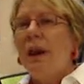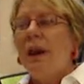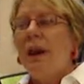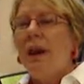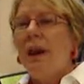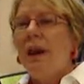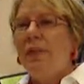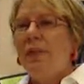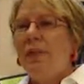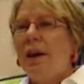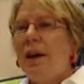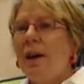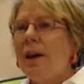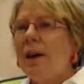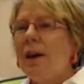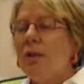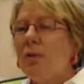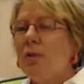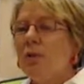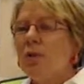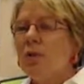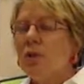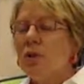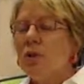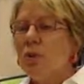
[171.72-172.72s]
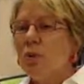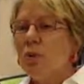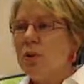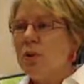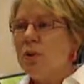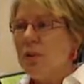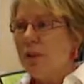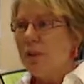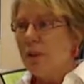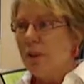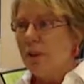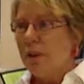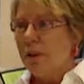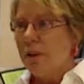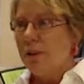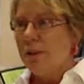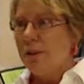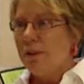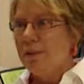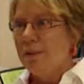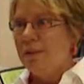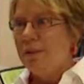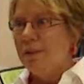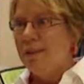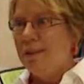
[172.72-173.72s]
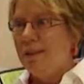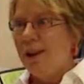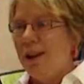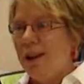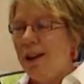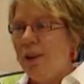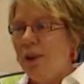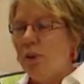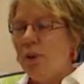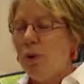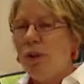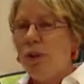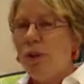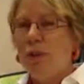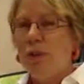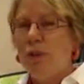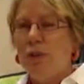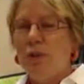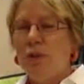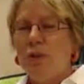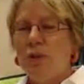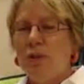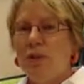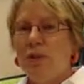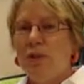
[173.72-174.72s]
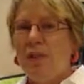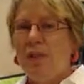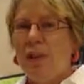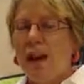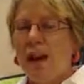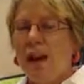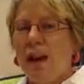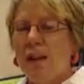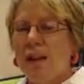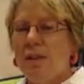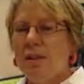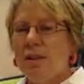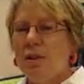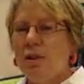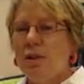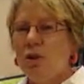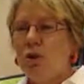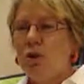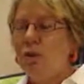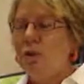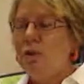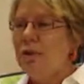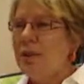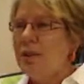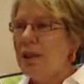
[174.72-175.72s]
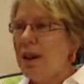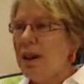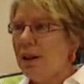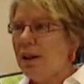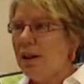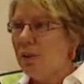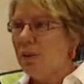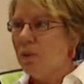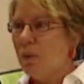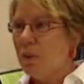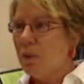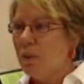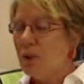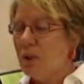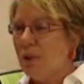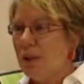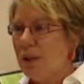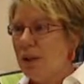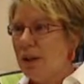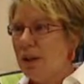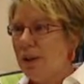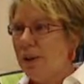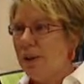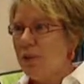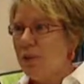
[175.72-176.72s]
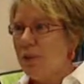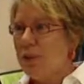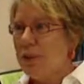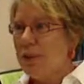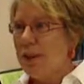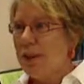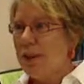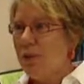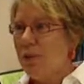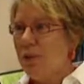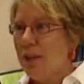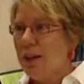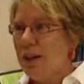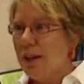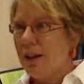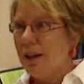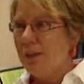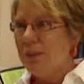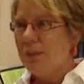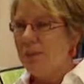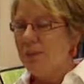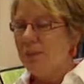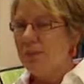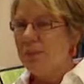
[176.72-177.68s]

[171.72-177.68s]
And then school started, and we learned that Student Senate was looking at the same thing.